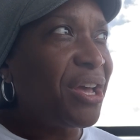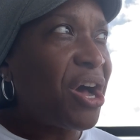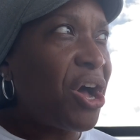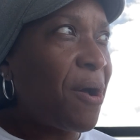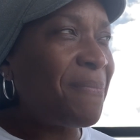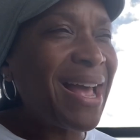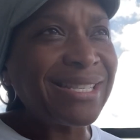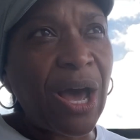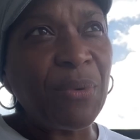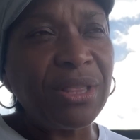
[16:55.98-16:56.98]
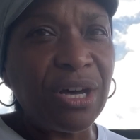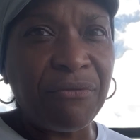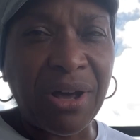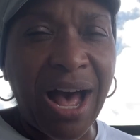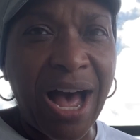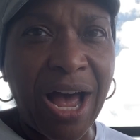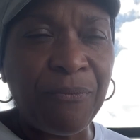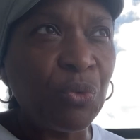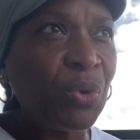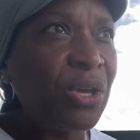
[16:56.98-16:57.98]
um, that's how we love God.
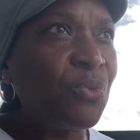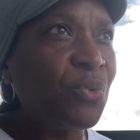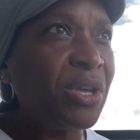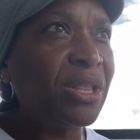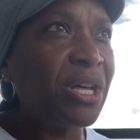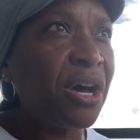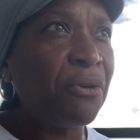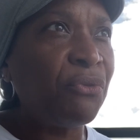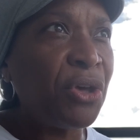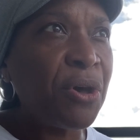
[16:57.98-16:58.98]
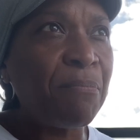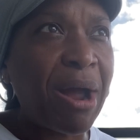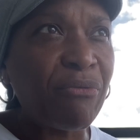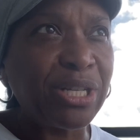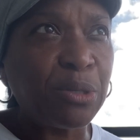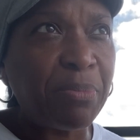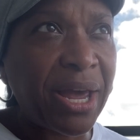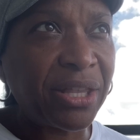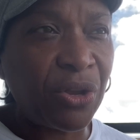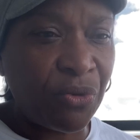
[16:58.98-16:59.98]
We we love Him by
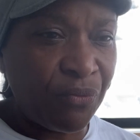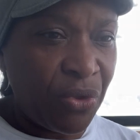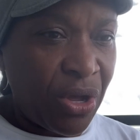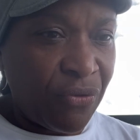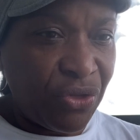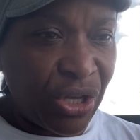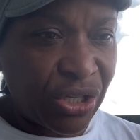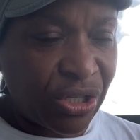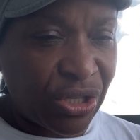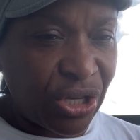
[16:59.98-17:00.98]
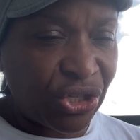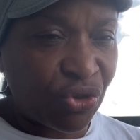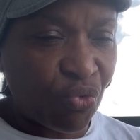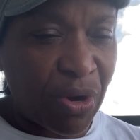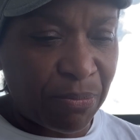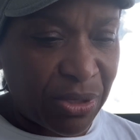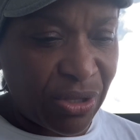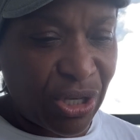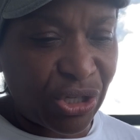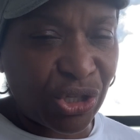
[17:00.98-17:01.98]
respecting this this script,
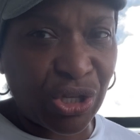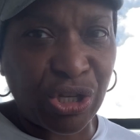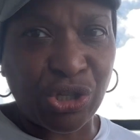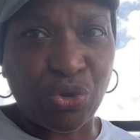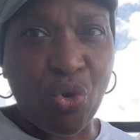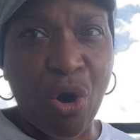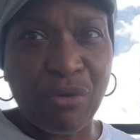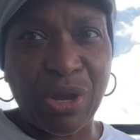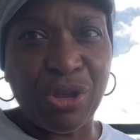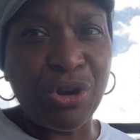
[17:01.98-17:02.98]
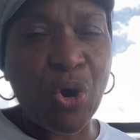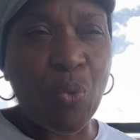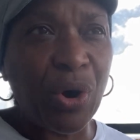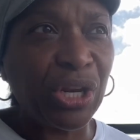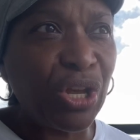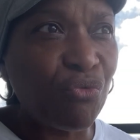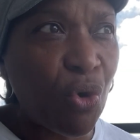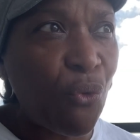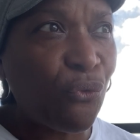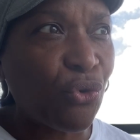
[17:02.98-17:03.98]
this this story. You know what He
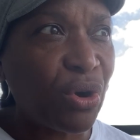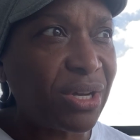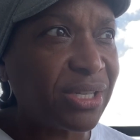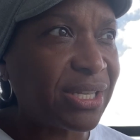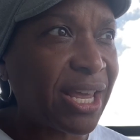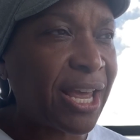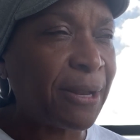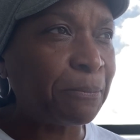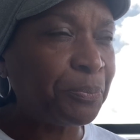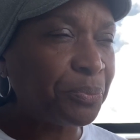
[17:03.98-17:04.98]
wrote for us, and